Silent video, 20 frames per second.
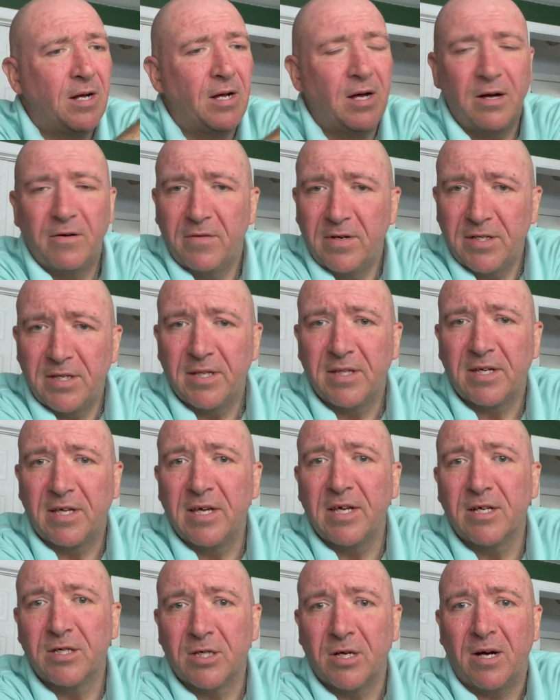I went to the
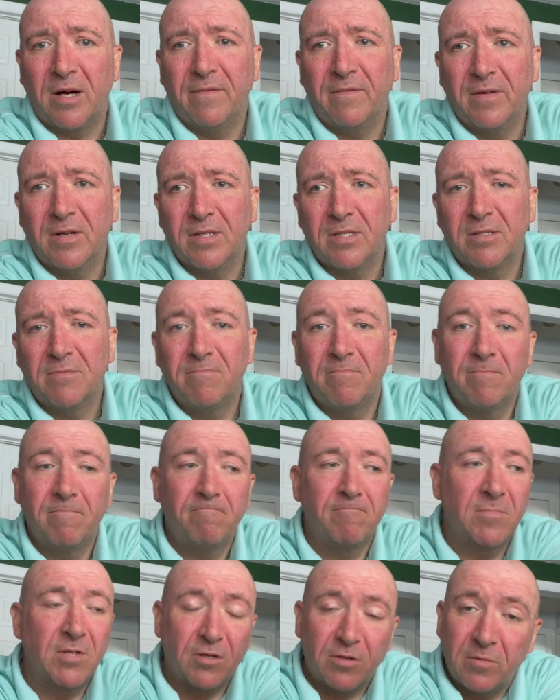King's office,
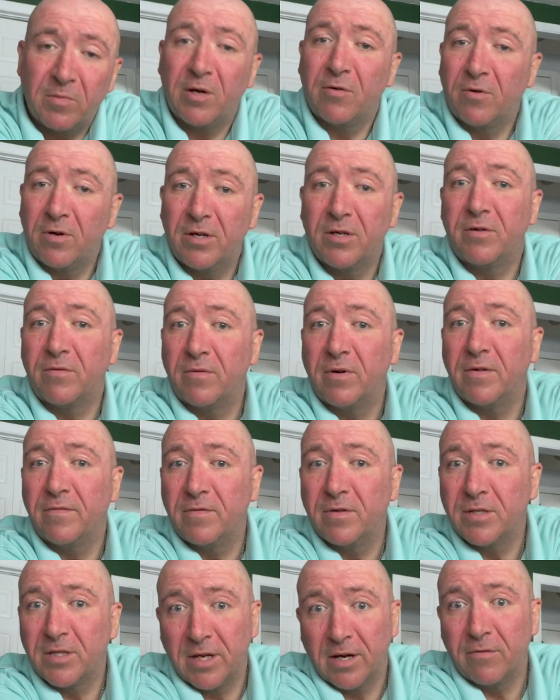told him I wanted to run
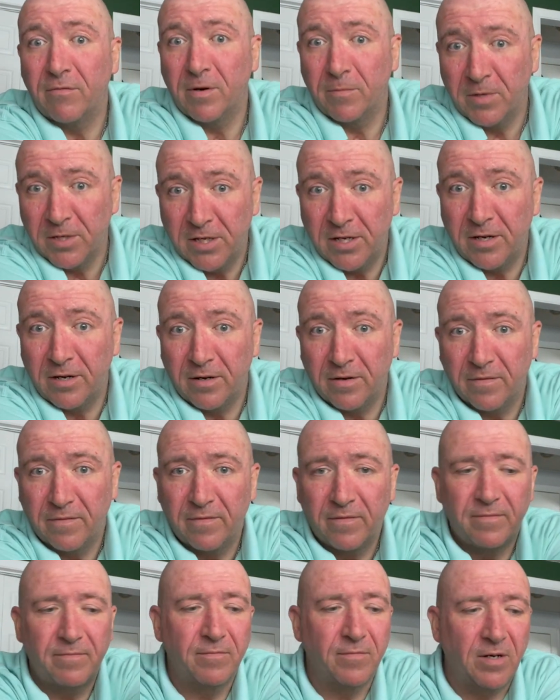for state representative.
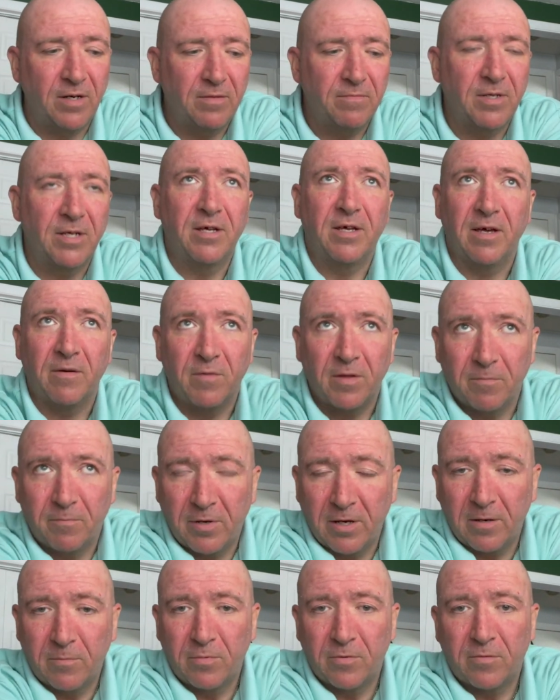You know, he gave me the
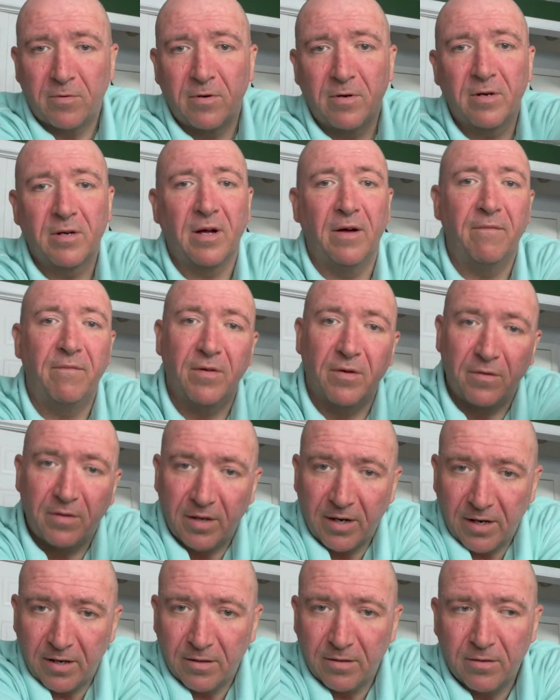paperwork. I filled
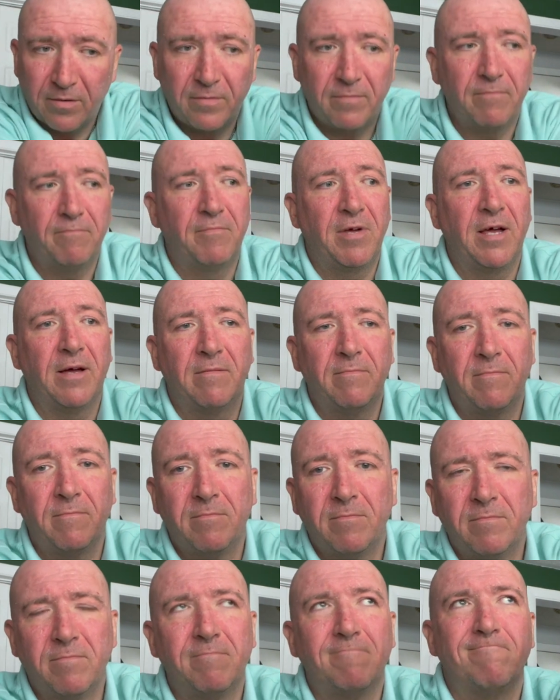it out. Pa
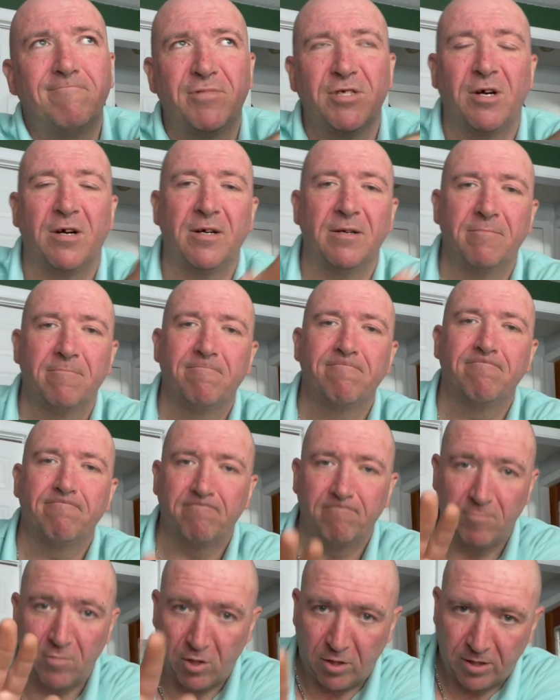sorry,
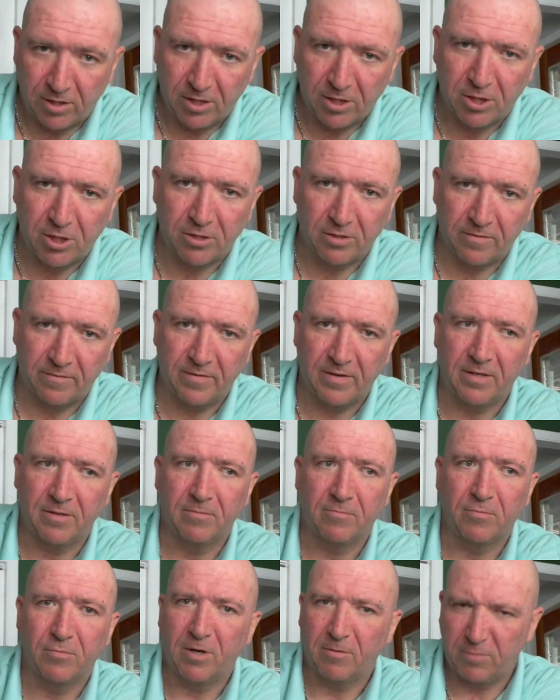
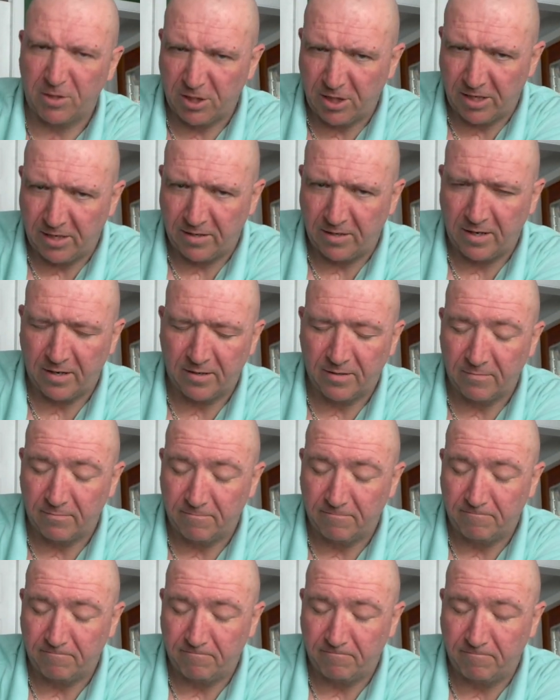longest-serving representative, uh,
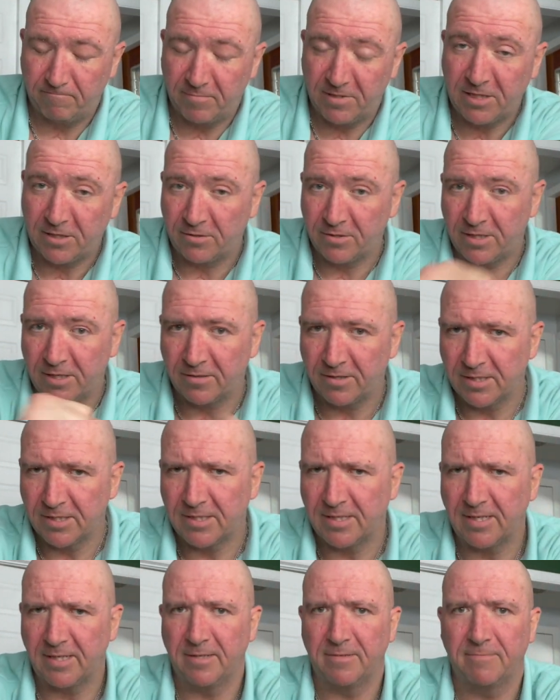Secretary of
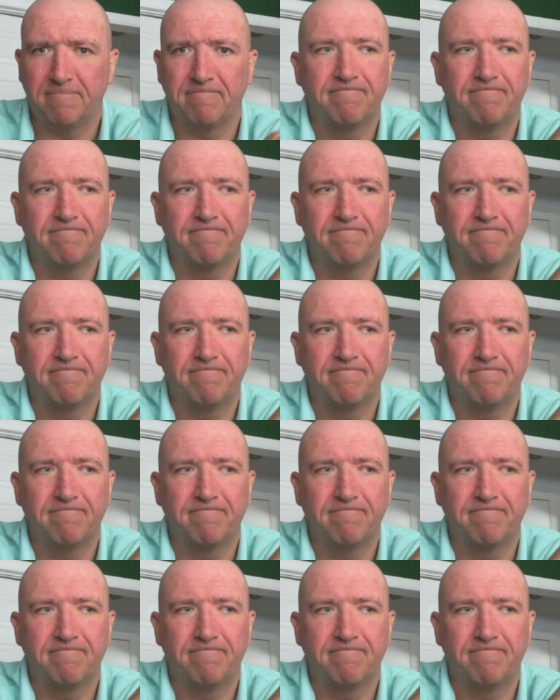State.